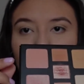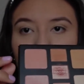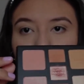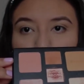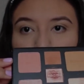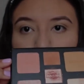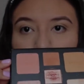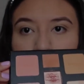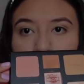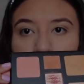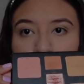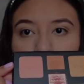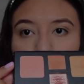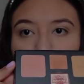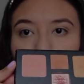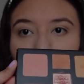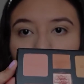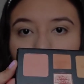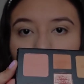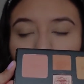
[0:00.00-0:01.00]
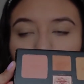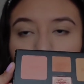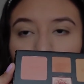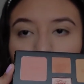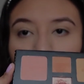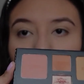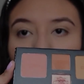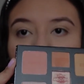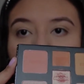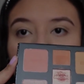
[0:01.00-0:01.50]
bronzer,
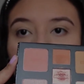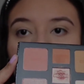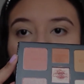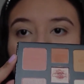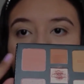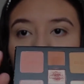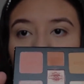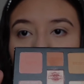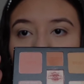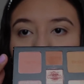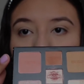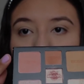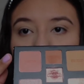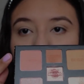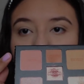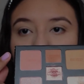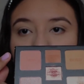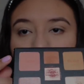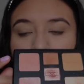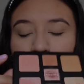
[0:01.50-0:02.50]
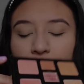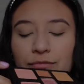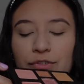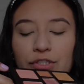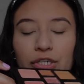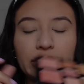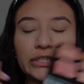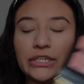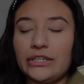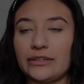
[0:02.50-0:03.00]

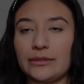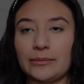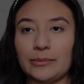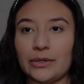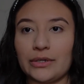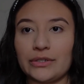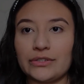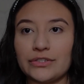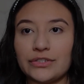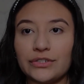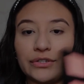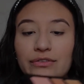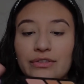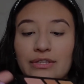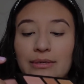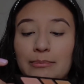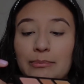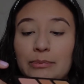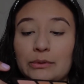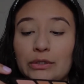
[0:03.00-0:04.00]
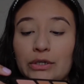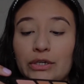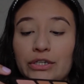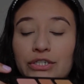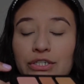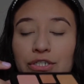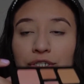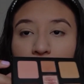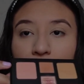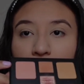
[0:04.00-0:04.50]
sorry, not the bronzer, the
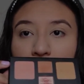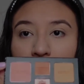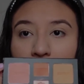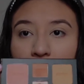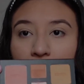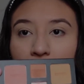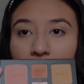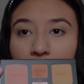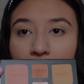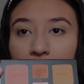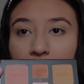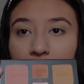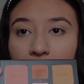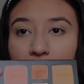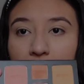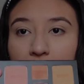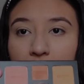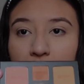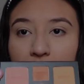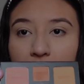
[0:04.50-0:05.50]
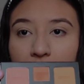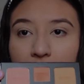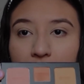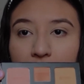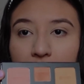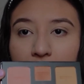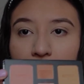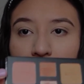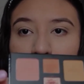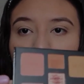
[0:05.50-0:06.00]
blush,
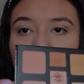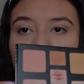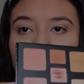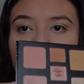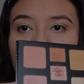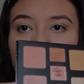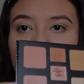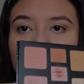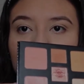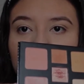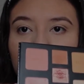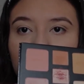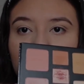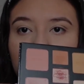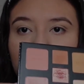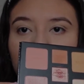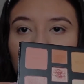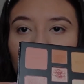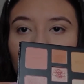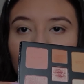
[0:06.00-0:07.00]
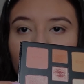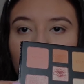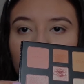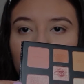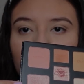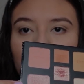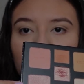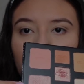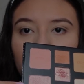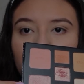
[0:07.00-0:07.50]
this and this topper
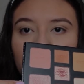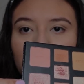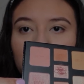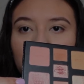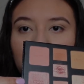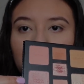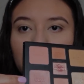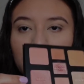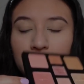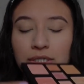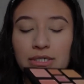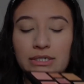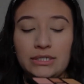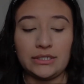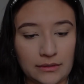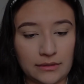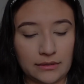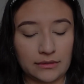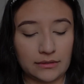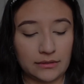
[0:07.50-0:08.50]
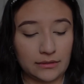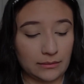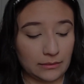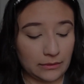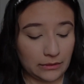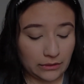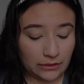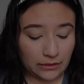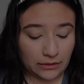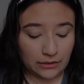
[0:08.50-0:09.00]
blush. So I'm
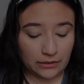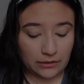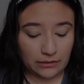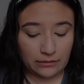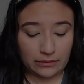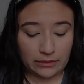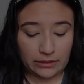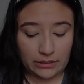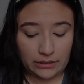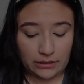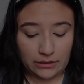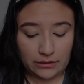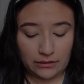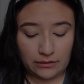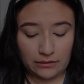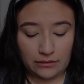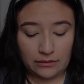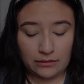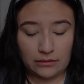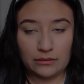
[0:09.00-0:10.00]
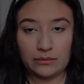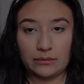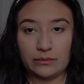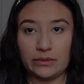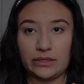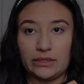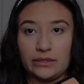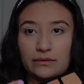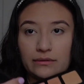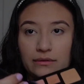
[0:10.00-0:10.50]
gonna go in
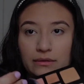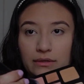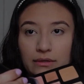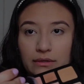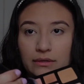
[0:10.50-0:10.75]
with